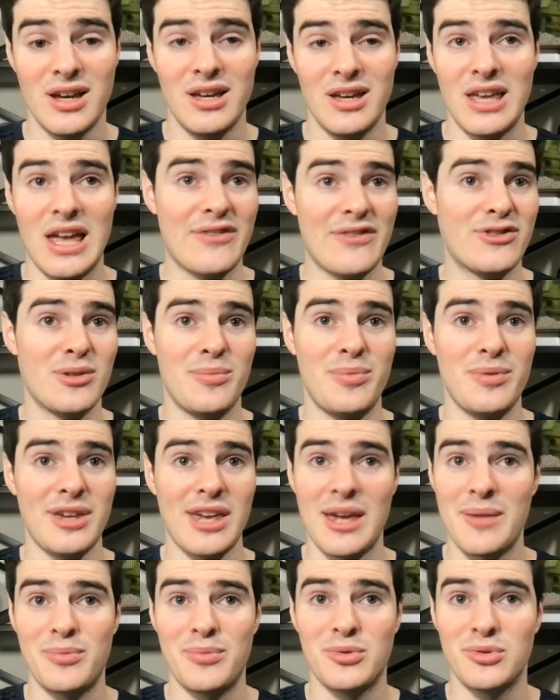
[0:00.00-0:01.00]
You have to be
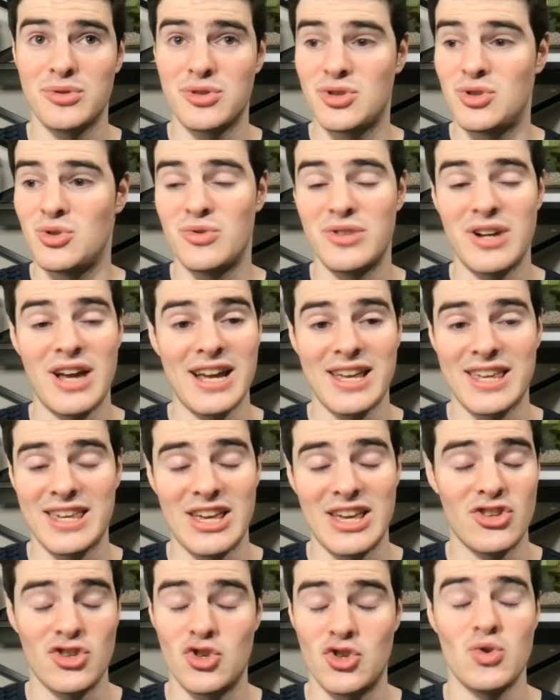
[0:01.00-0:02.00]
able to not
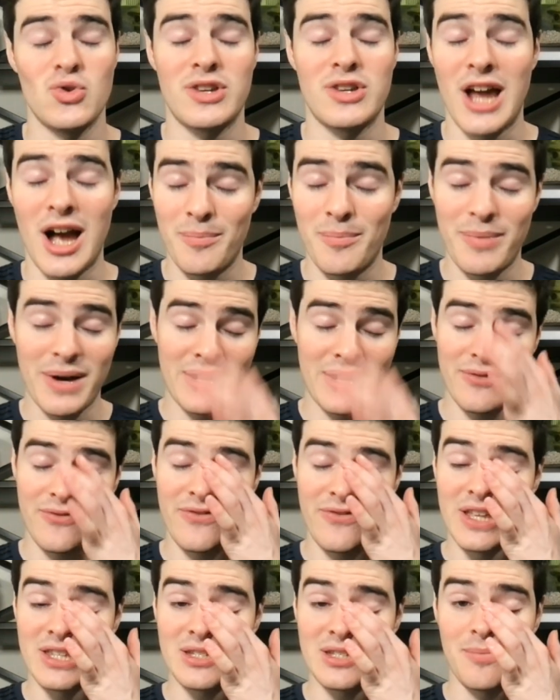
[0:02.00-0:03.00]
get juked out by
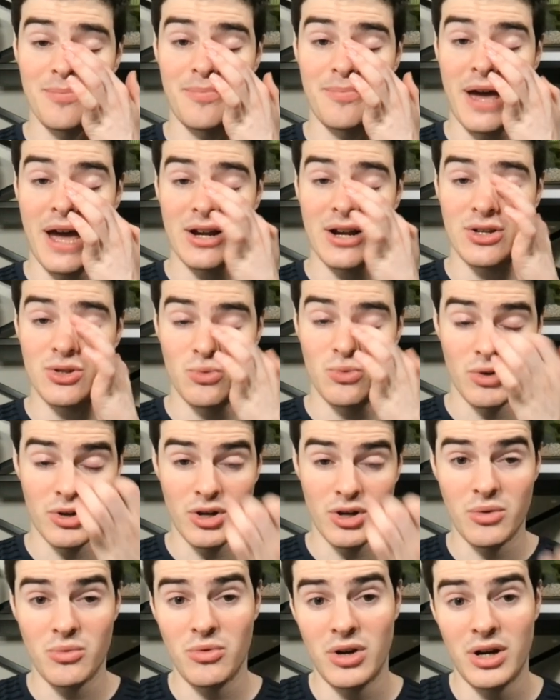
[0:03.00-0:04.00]
defensive backs
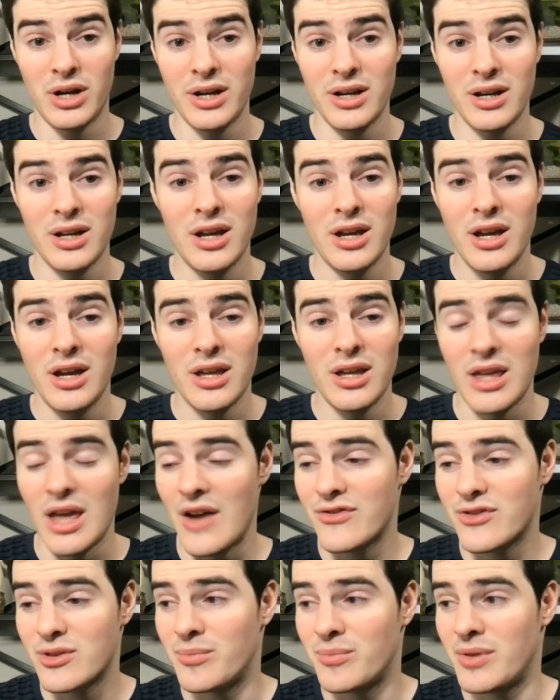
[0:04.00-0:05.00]
one-on-one. You
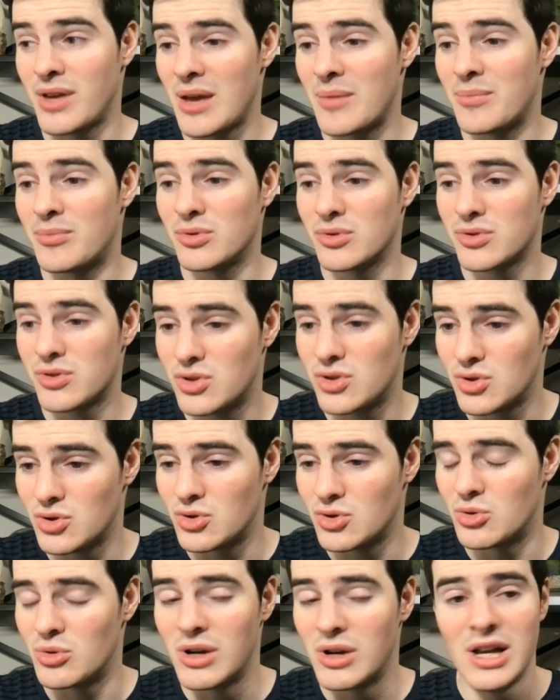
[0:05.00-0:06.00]
have to be able
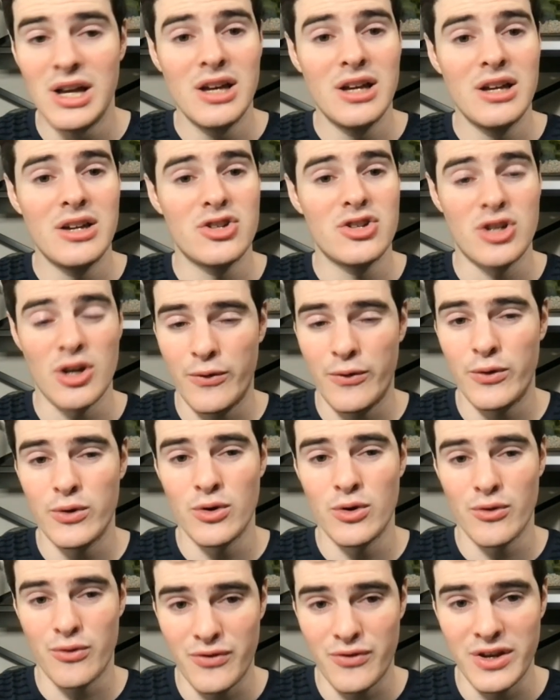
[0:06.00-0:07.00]
to shuffle
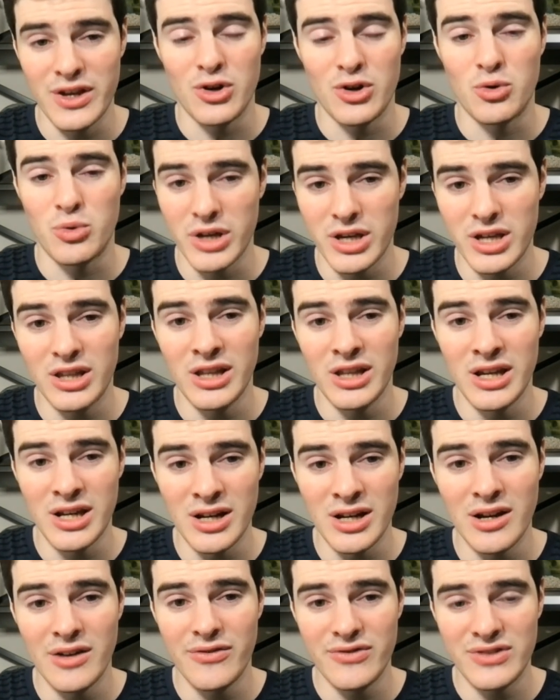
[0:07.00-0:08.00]
your feet quickly
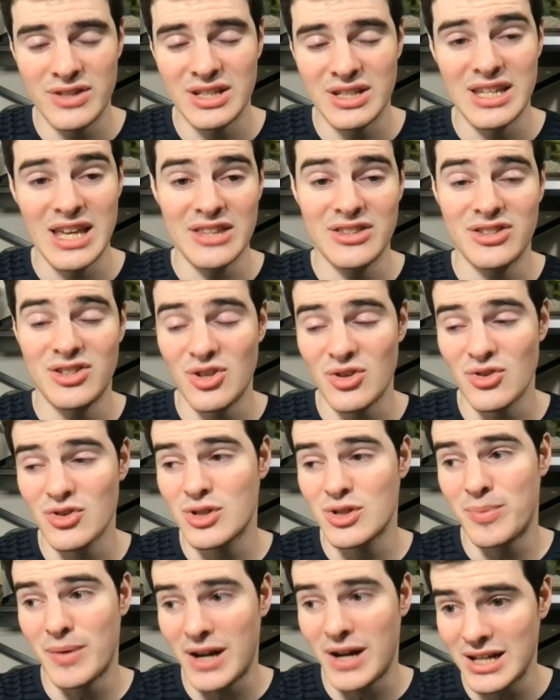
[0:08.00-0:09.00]
enough to get to your
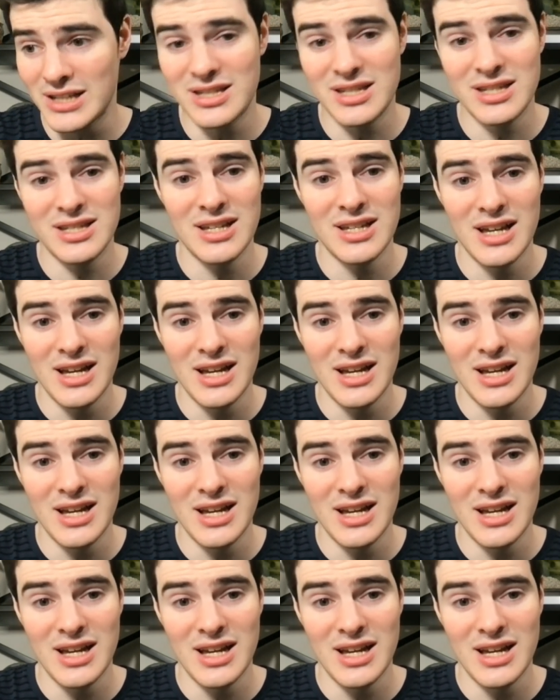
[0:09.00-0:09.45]
spots,